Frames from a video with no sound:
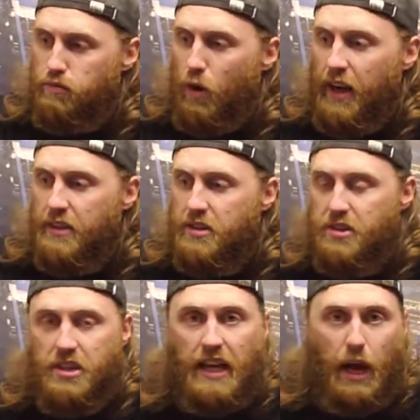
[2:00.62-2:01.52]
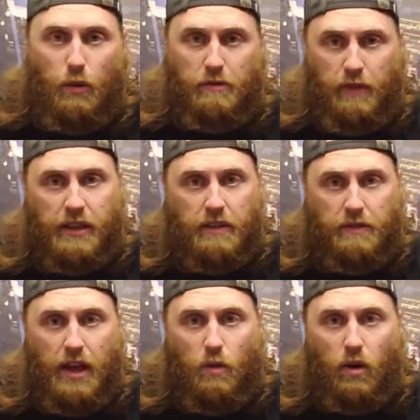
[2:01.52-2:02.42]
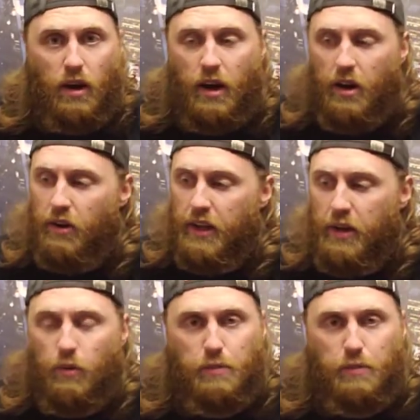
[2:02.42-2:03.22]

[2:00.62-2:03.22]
wanted to see how effective they are in